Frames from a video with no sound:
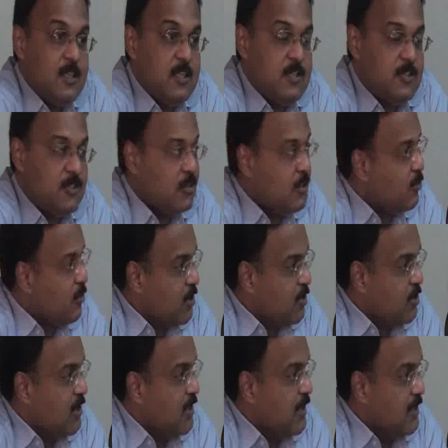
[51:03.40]
So the
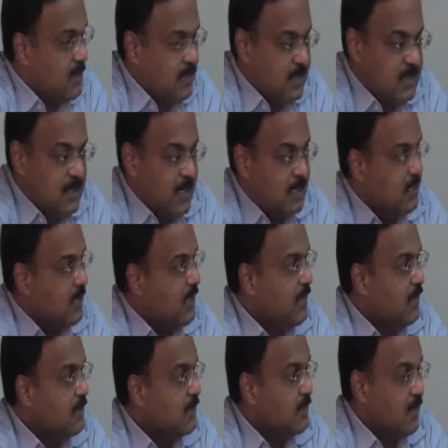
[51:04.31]
question is, the judge
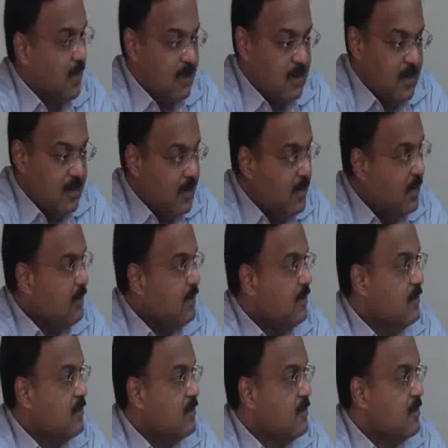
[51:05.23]
is concurring
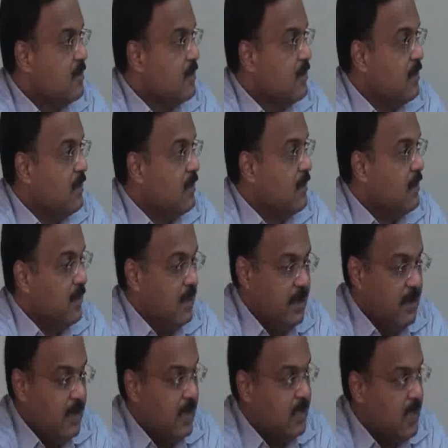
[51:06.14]

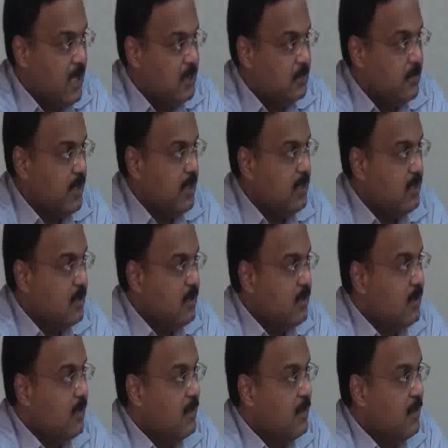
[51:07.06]
in a judgment
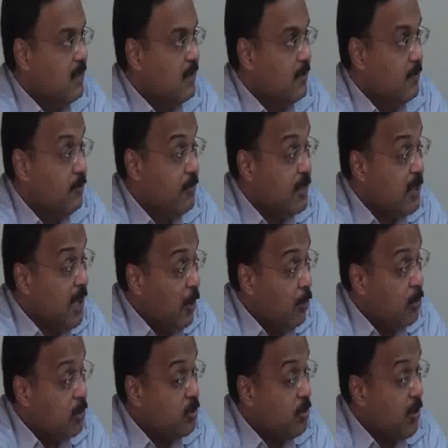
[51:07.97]

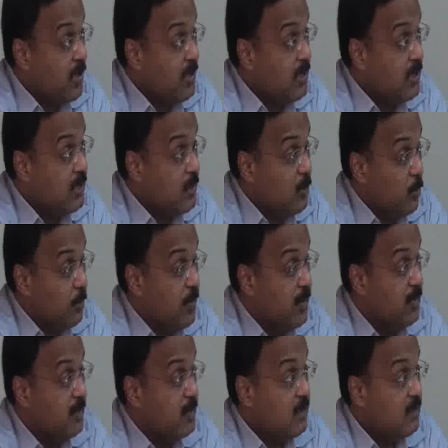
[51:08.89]
without joining the
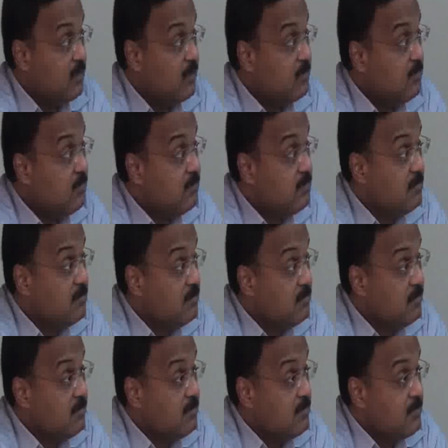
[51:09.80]
opinion.
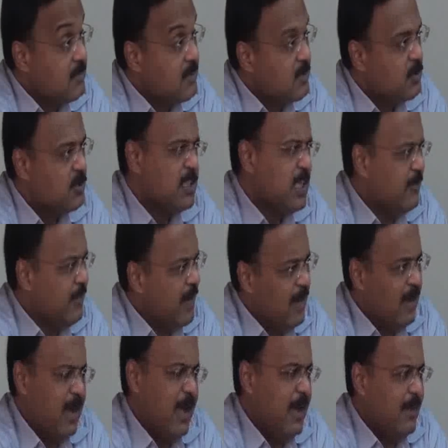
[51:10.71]
So he said,
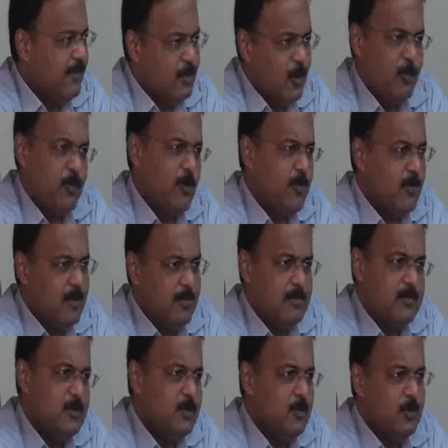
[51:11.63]
well, I have no
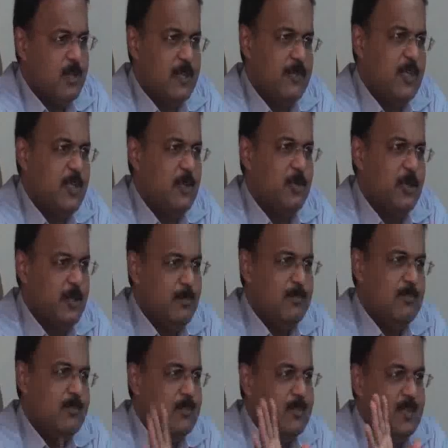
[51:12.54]
problem, you give it to
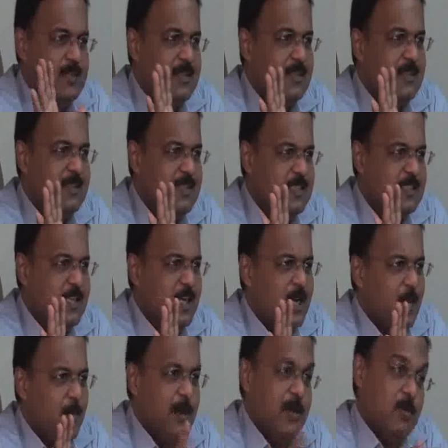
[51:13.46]
him, this,
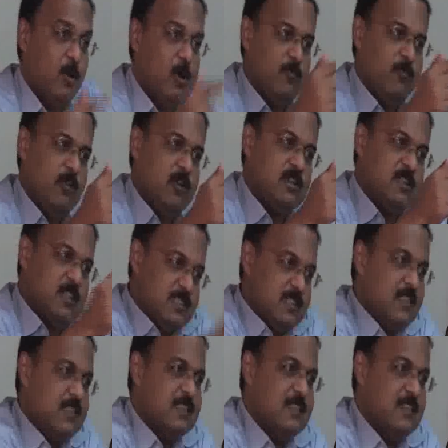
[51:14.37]
but not for this
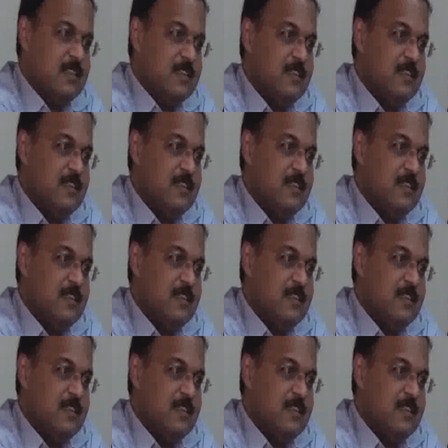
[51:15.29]
reason,